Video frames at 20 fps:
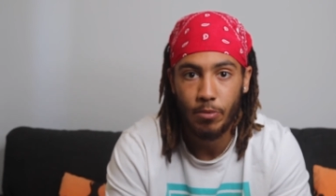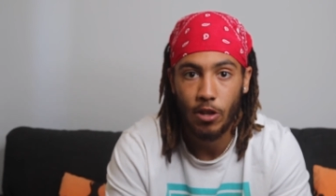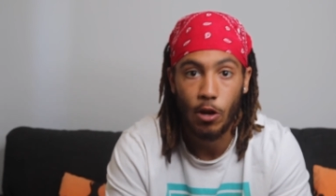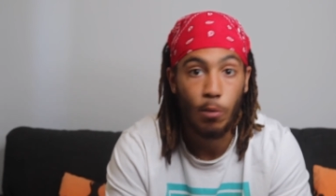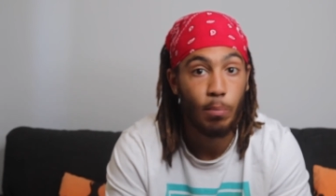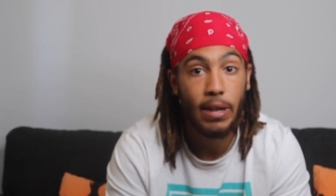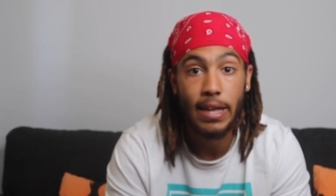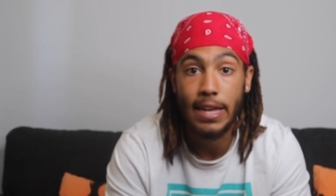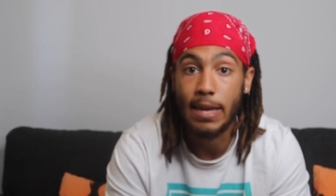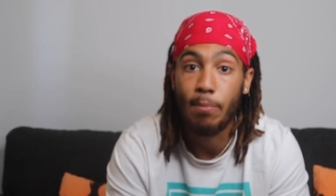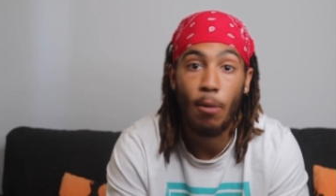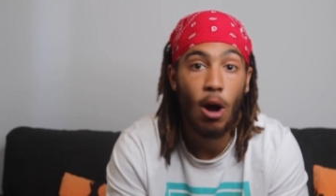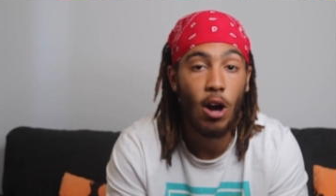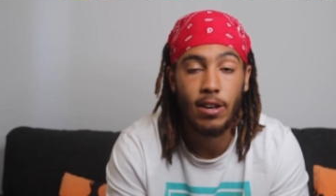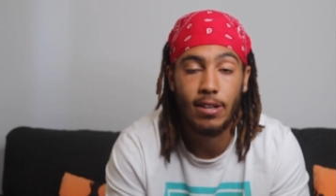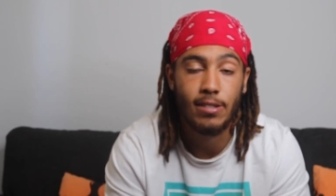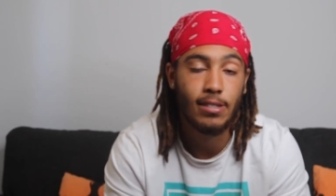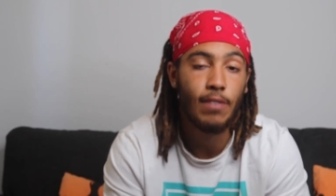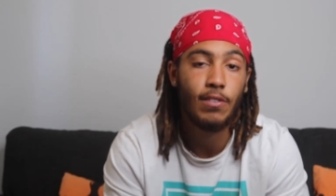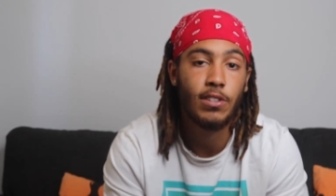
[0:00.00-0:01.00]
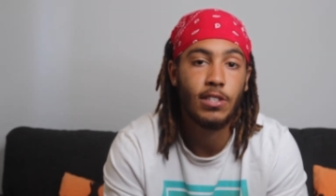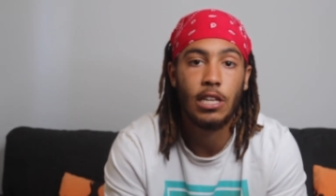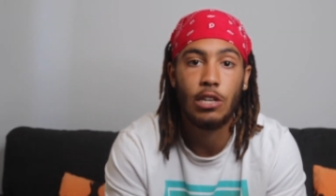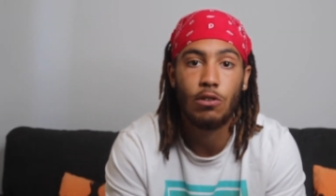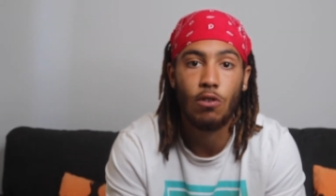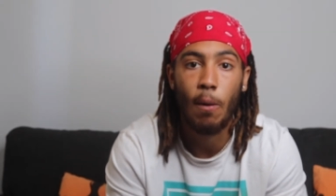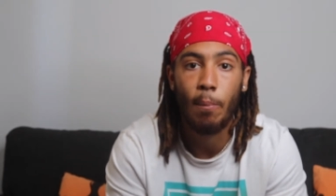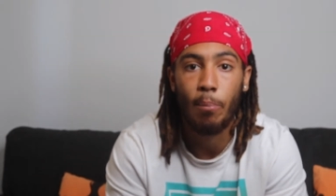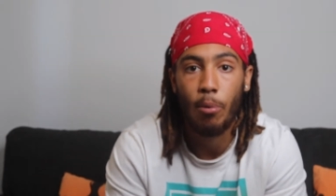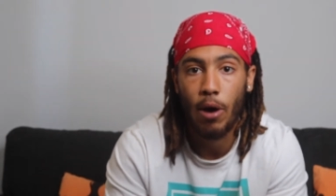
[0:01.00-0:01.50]
Comple he murdered a
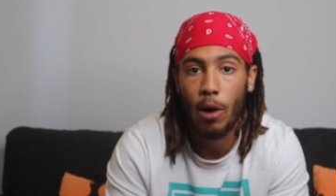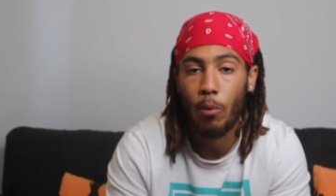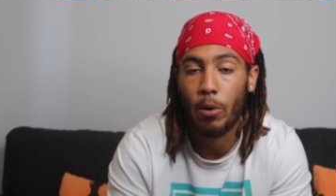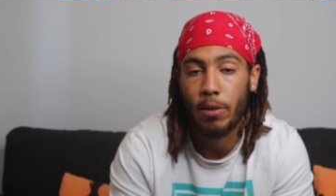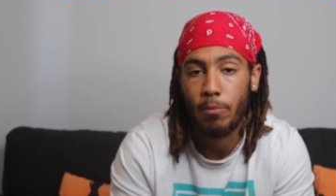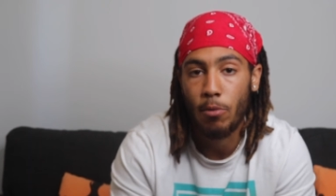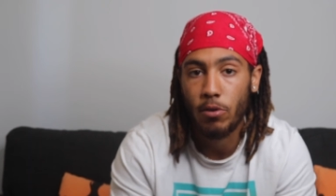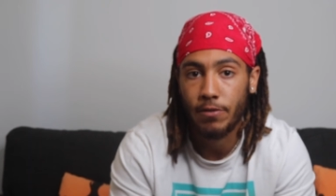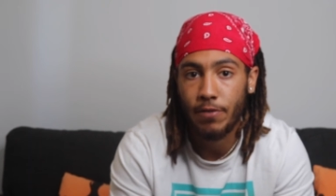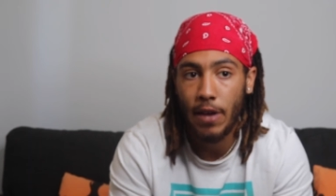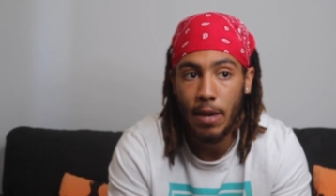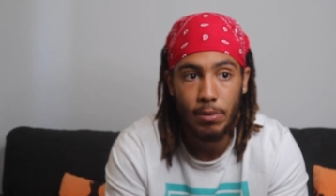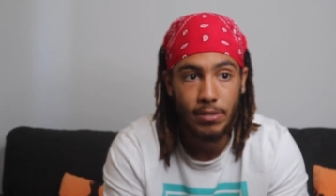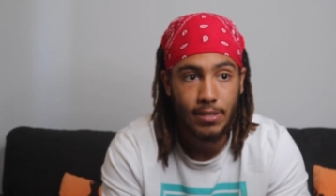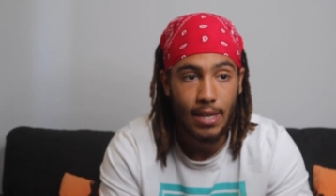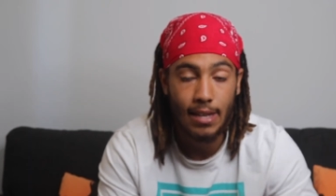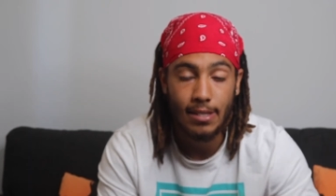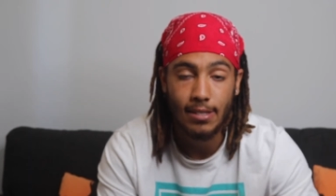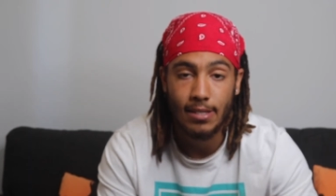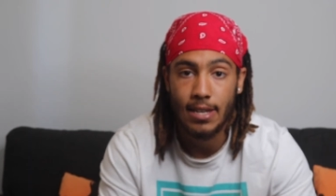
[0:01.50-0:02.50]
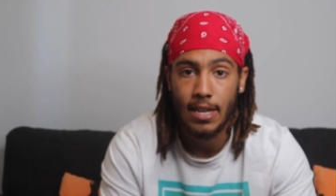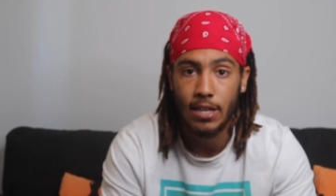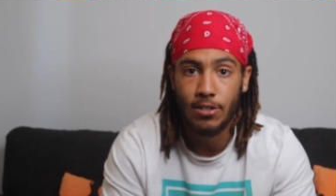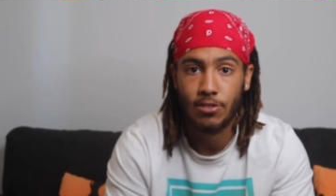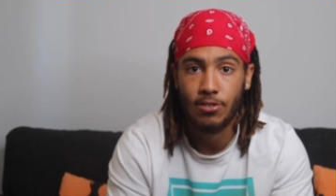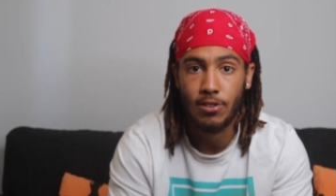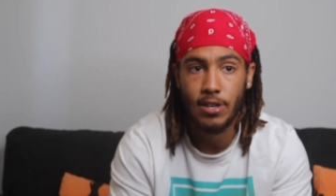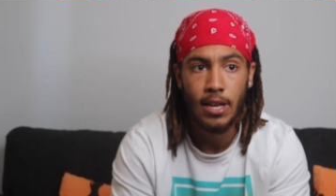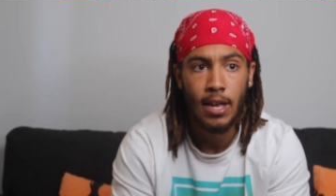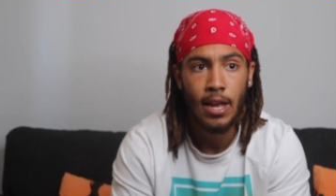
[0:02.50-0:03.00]
seventeen-year-old boy, one of the most famous cases in
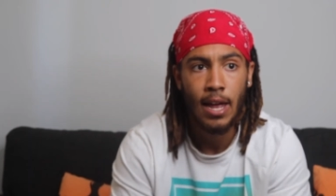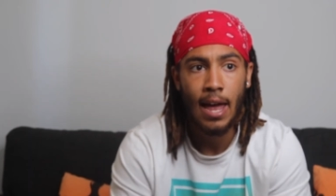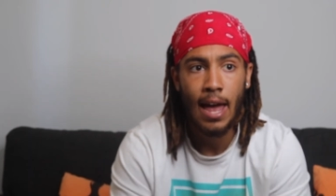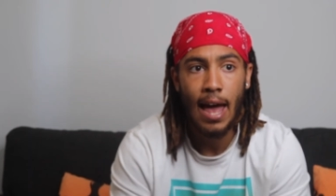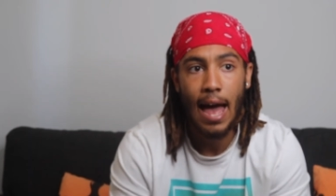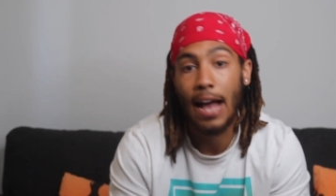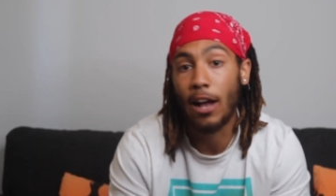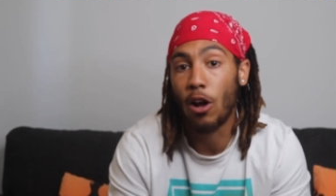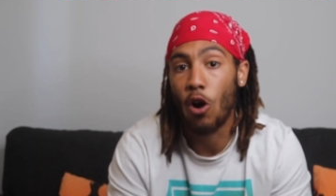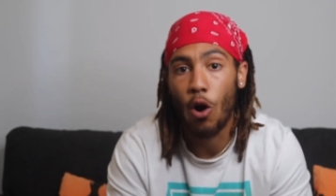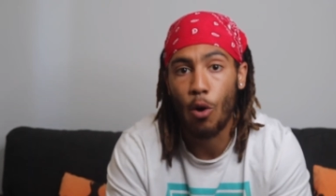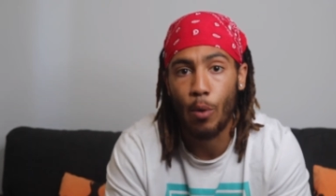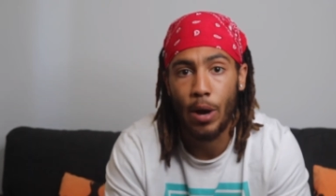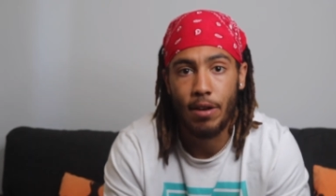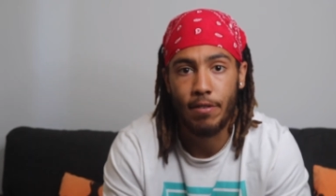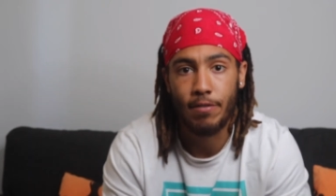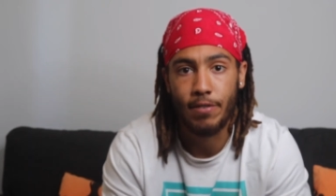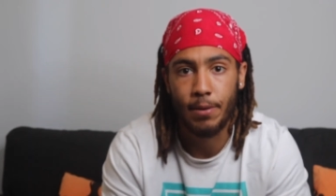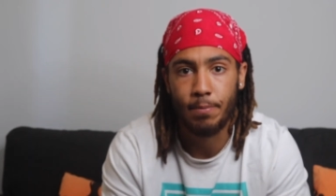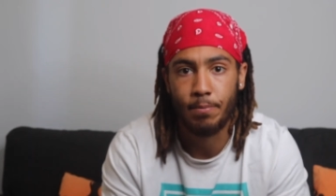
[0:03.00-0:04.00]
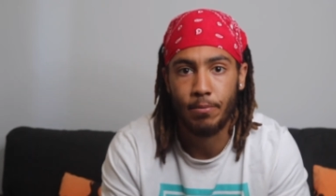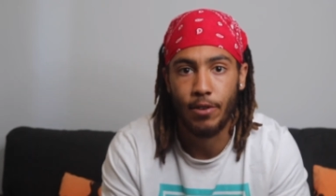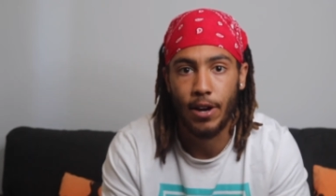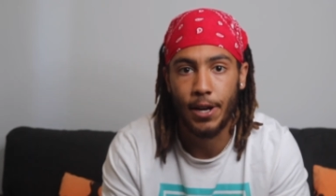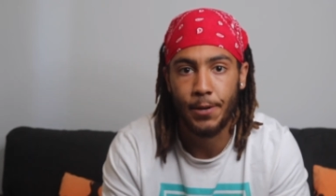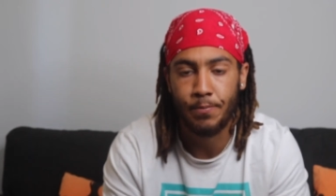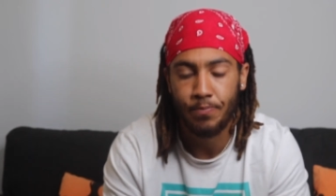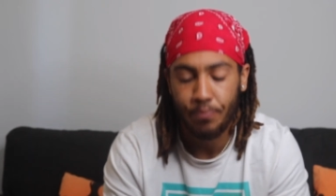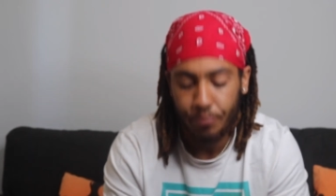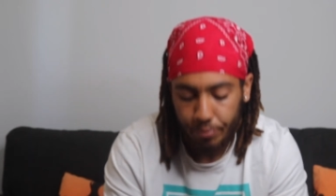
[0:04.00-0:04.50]
history, and got away with it,
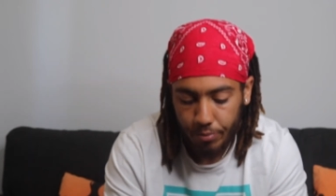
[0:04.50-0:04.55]
right?